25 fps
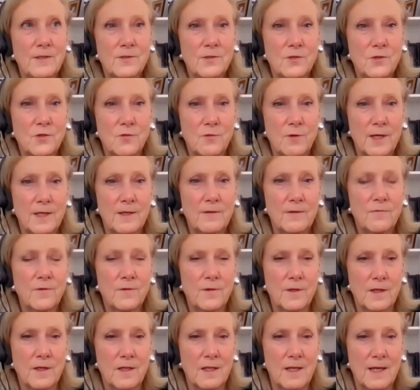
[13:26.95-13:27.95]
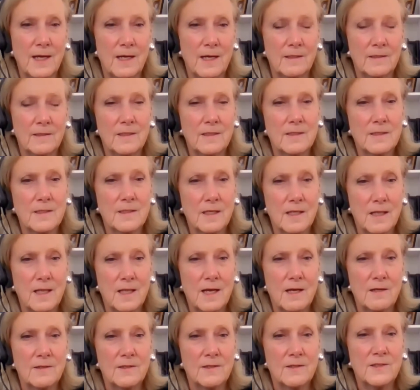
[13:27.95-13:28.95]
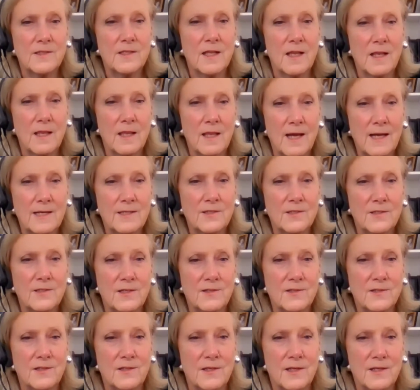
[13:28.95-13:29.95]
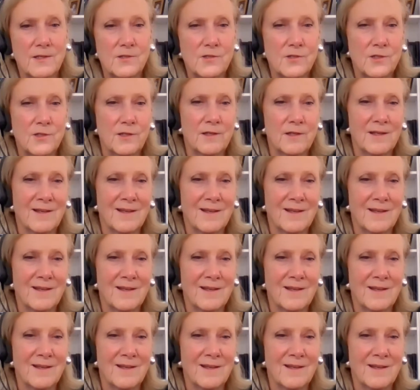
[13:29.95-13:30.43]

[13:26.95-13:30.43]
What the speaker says: to train for the cloud because the cloud is the last destination.